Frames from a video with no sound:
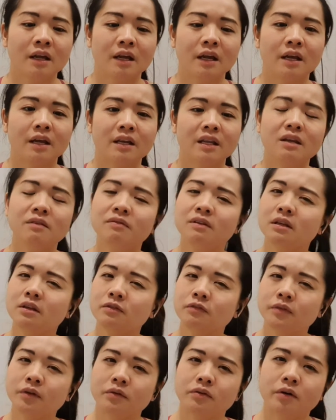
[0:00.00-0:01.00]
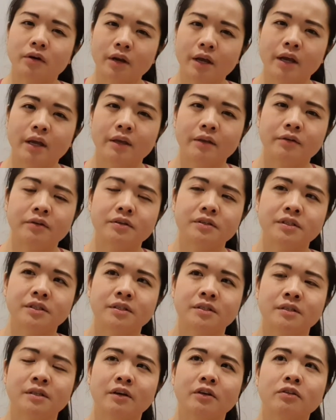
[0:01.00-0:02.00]
And even if they're not
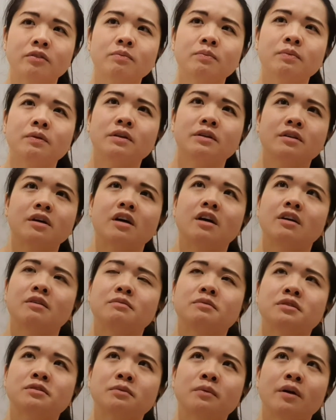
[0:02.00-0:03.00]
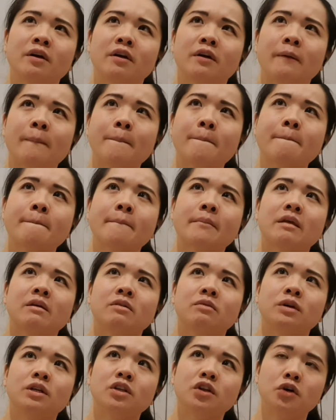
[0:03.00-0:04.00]
haters, there could be times where
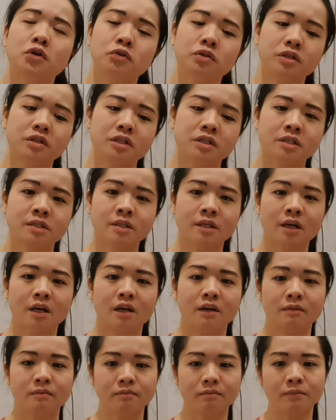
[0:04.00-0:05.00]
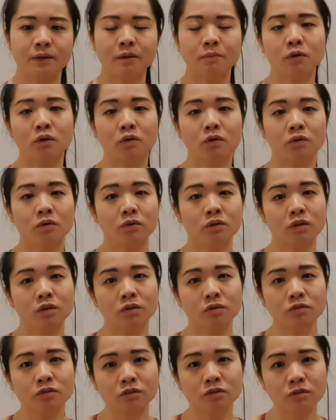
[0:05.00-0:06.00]
we notice people who
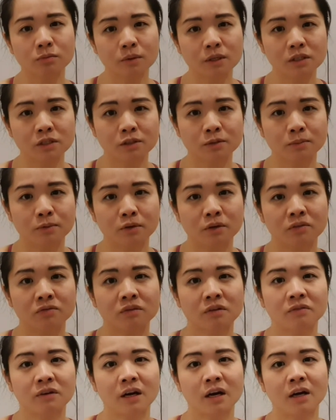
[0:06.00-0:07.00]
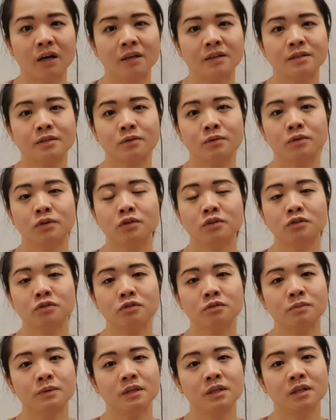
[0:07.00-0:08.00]
used to be supportive of us, who used
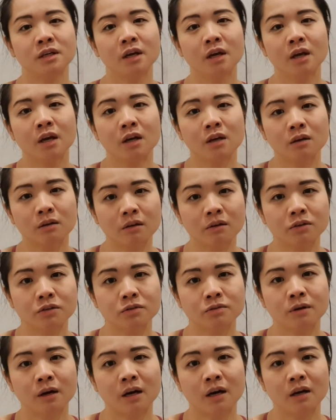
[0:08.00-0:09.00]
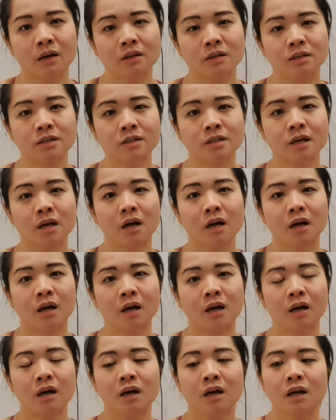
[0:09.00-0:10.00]
to be close to us, are